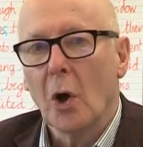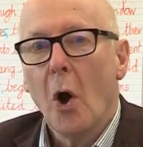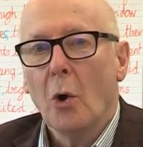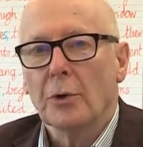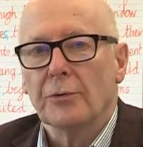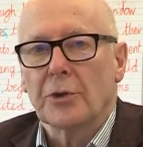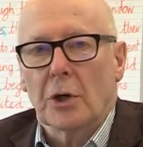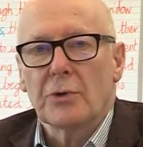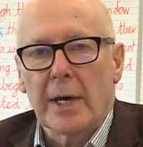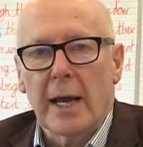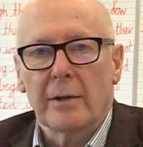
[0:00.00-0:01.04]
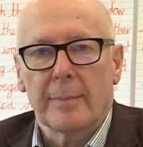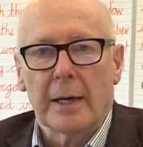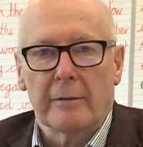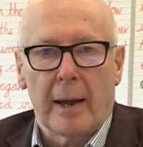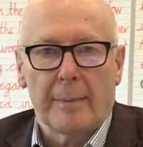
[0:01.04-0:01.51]
Oh, you've chosen out the
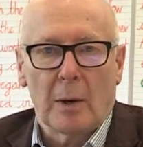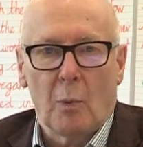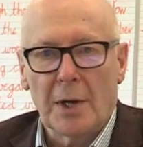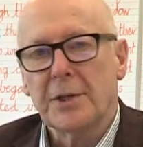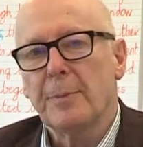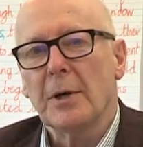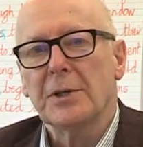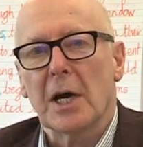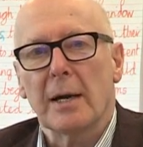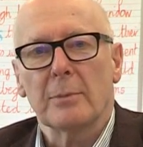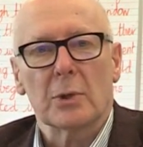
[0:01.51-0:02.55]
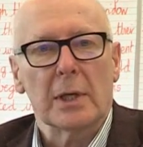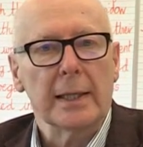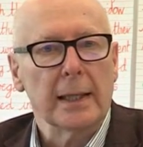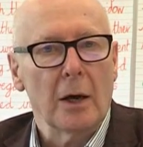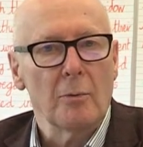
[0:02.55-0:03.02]
bunny rabbit. Once upon a time, there's a
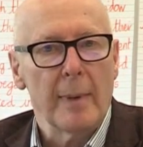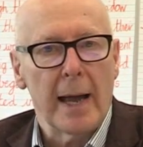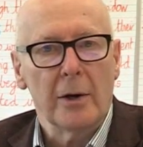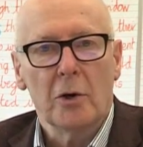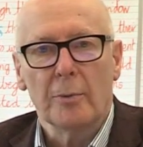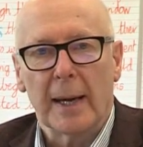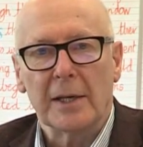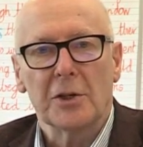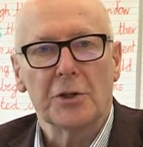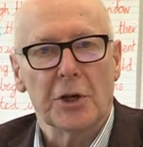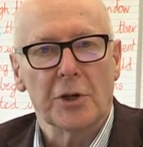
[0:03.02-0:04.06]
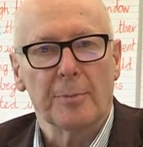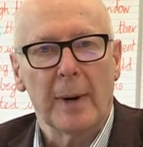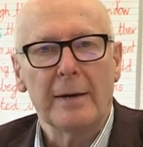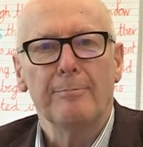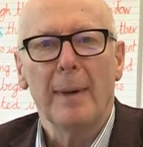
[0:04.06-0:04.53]
little old man who baked a
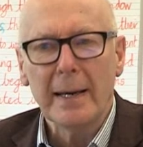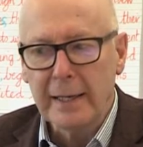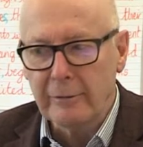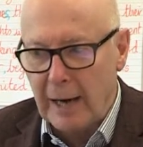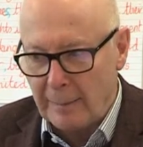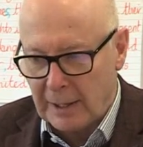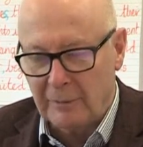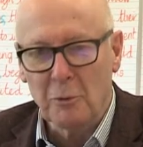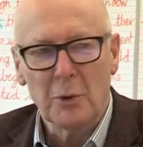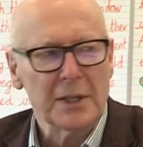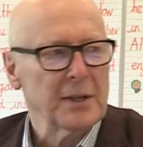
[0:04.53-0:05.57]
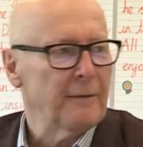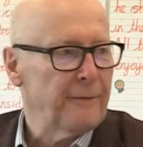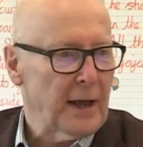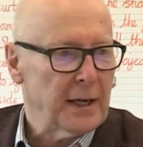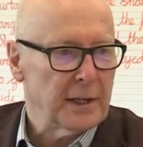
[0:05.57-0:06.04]
gingerbread bunny rabbit. What's a
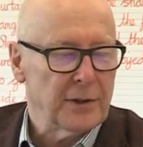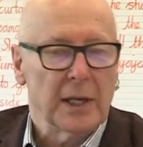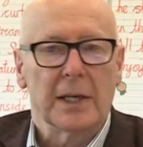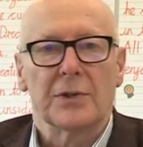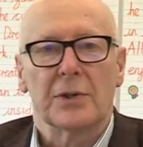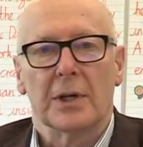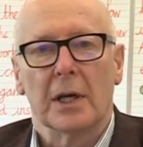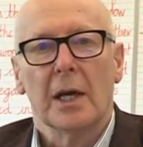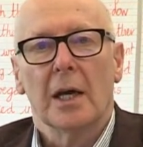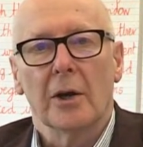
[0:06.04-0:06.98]
funny thing, isn't it?